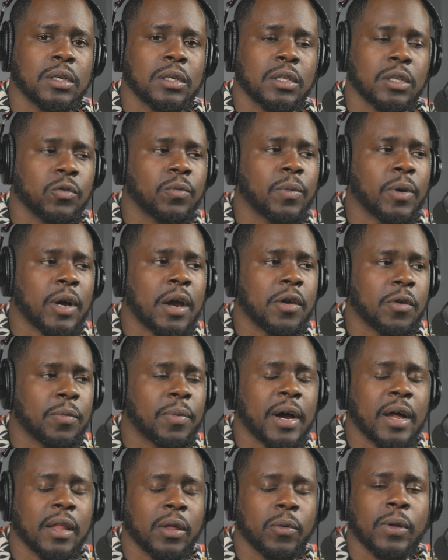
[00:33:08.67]
You, you
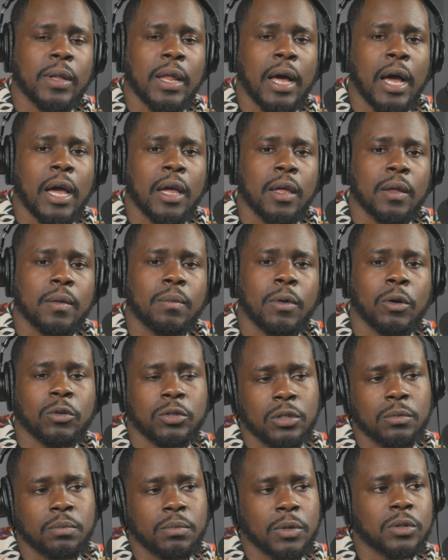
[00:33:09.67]
probably will lie.
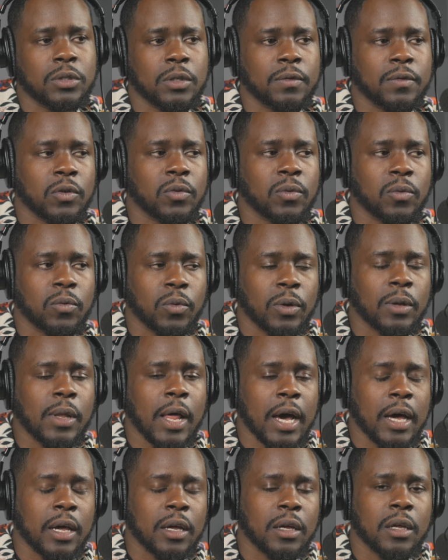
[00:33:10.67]
Most, most of you will
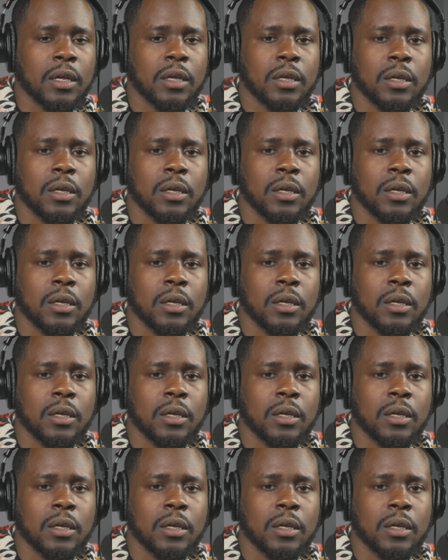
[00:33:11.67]
lie.